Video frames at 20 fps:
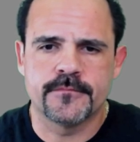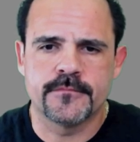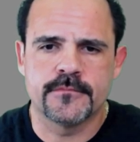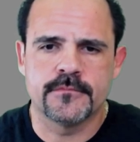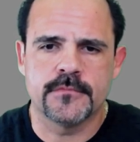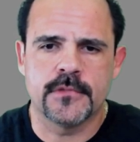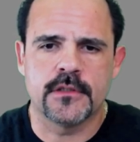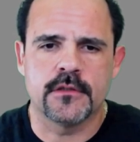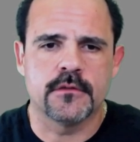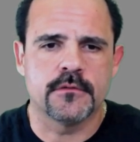
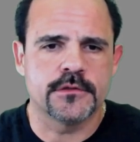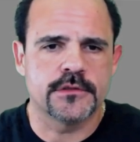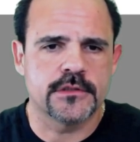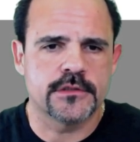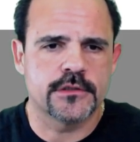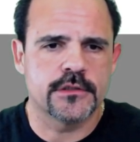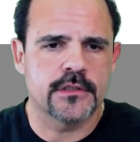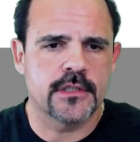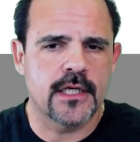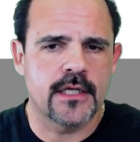I don't know what you
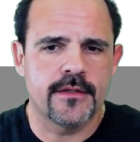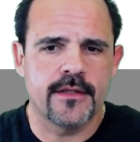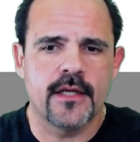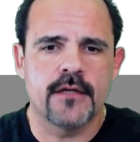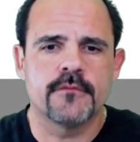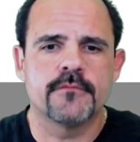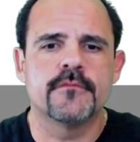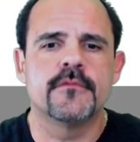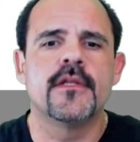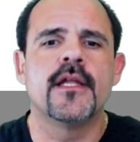should have
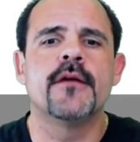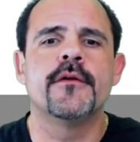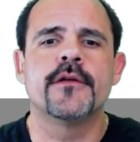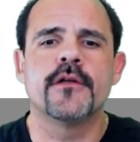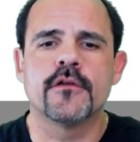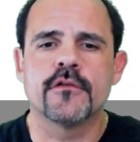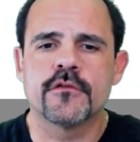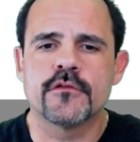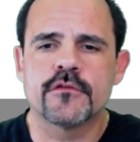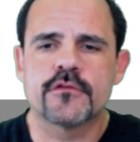gotten. There you
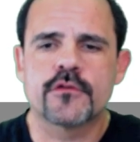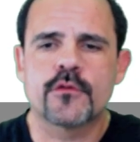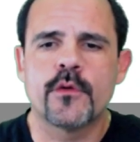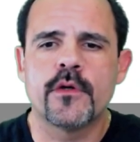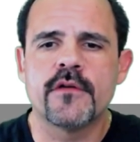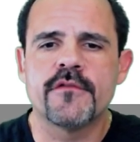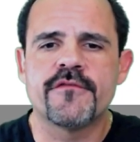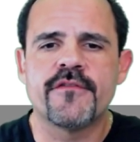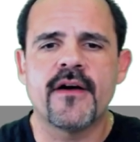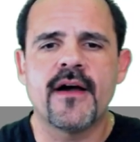go.
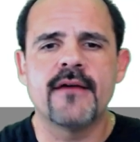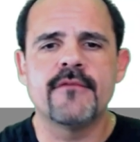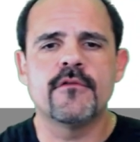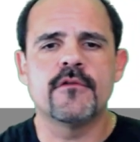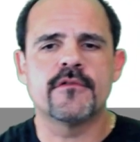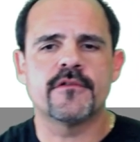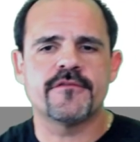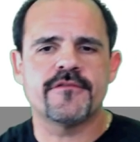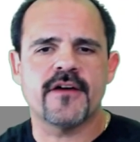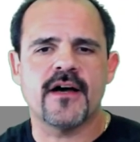Square root of 5
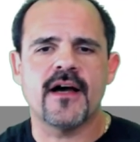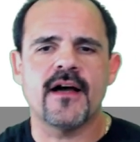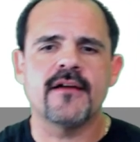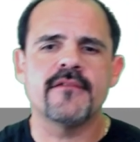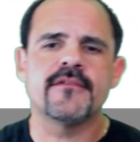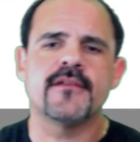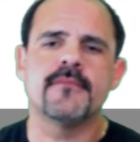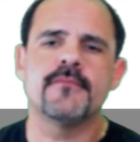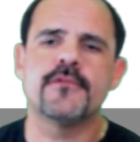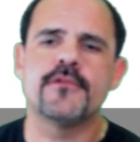over
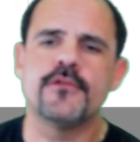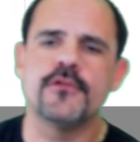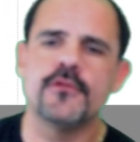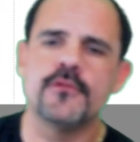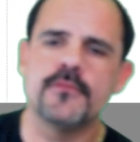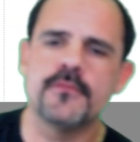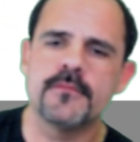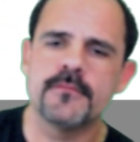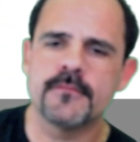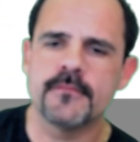5 and
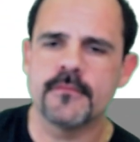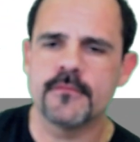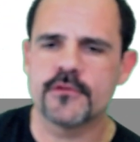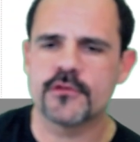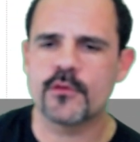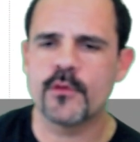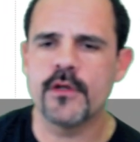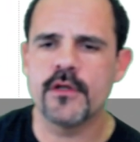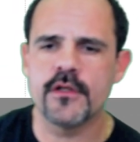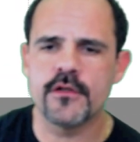2
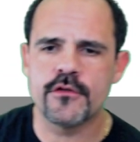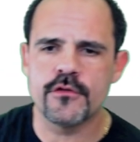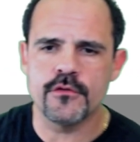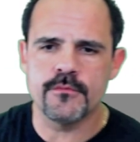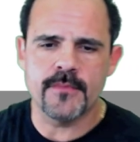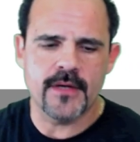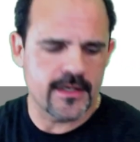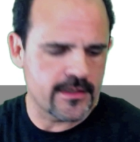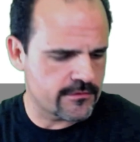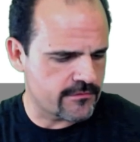square root of 2
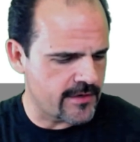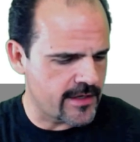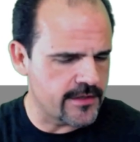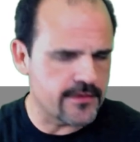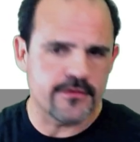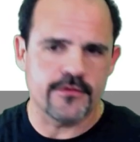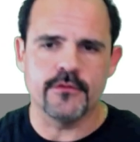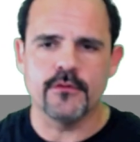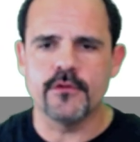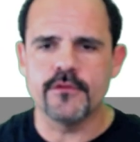minus
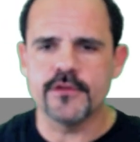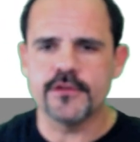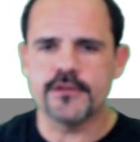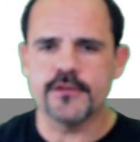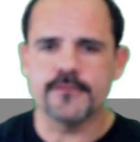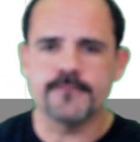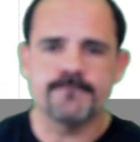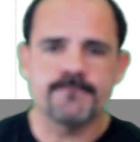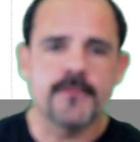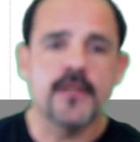rad 2 over
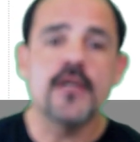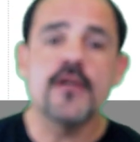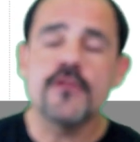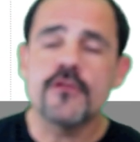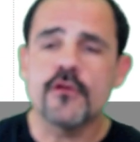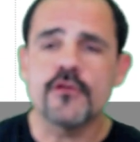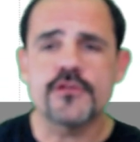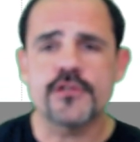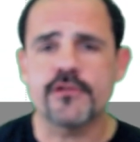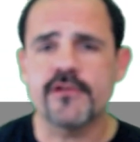2.
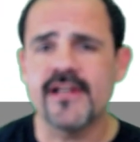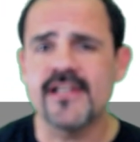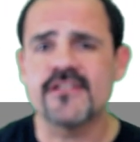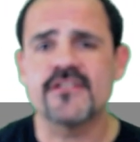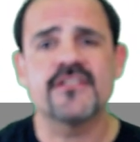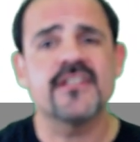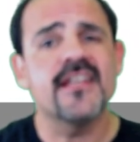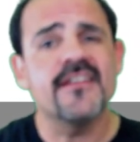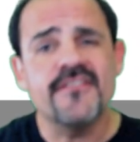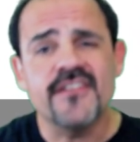Those are your
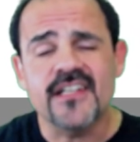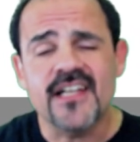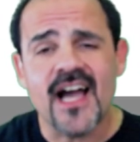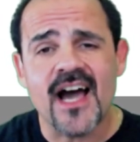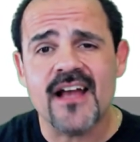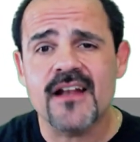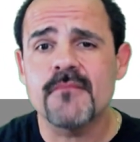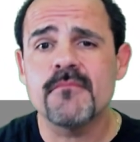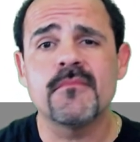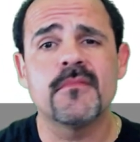answers. If you
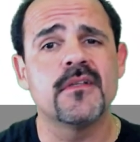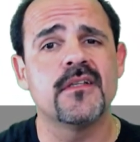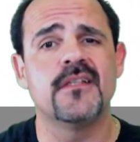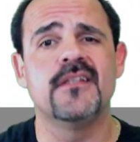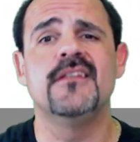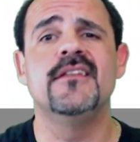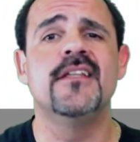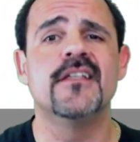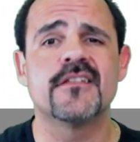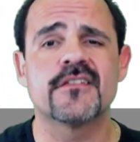got them,
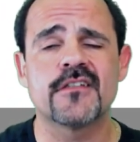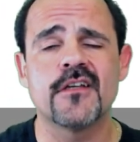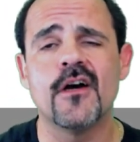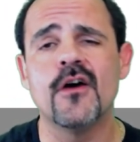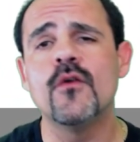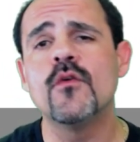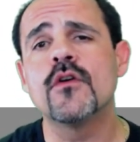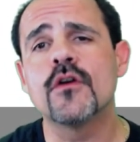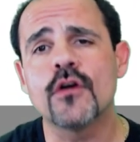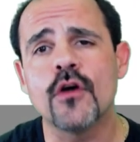
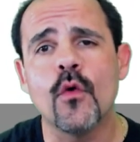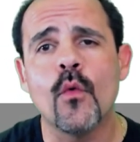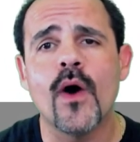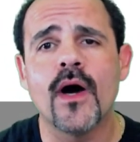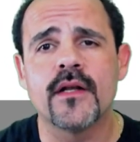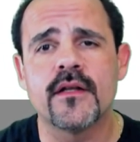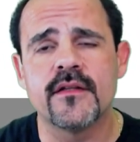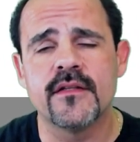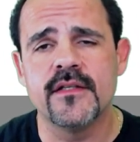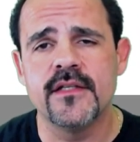go
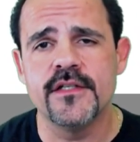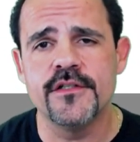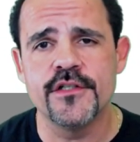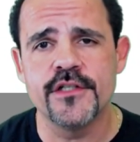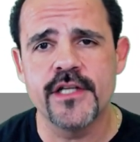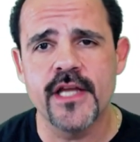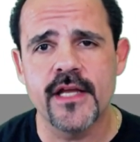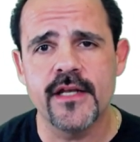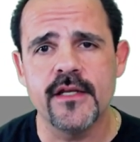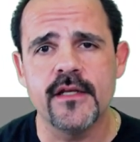on to the did you
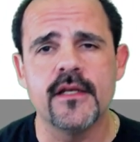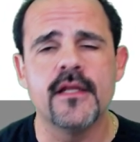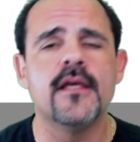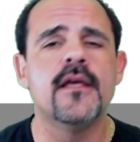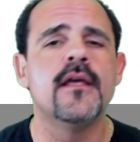get it,